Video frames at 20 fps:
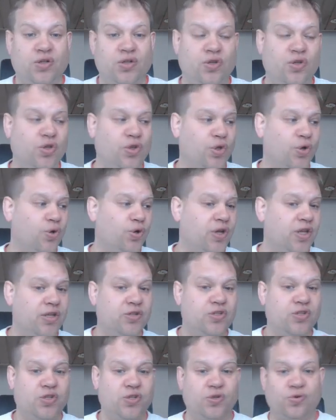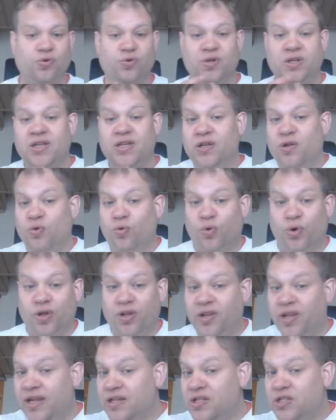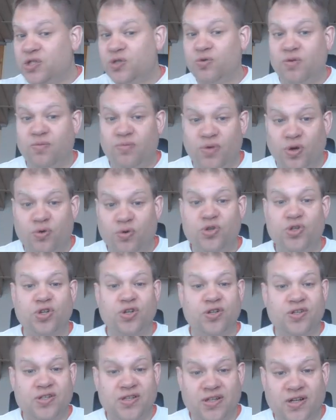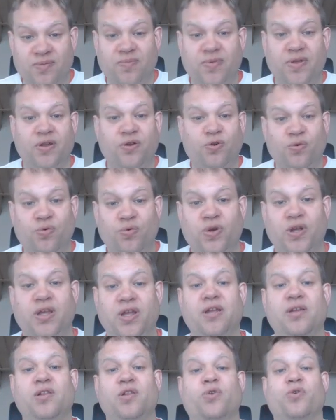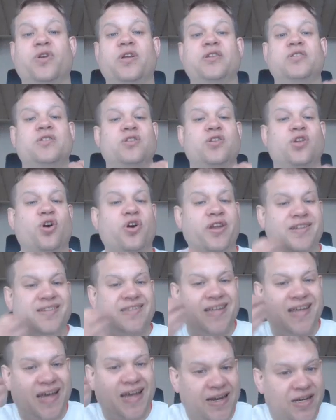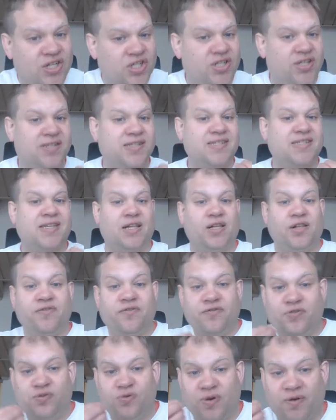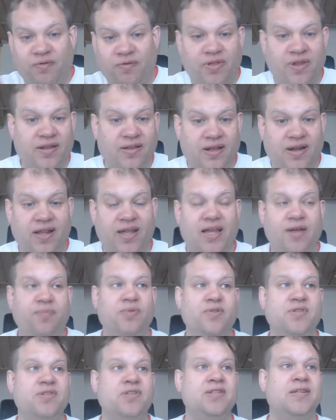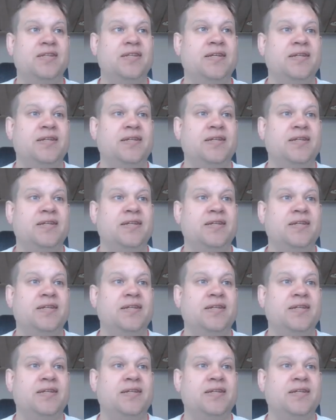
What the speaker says: learning to relate to emotions in a better way, learning to not attach a self to everything that happens.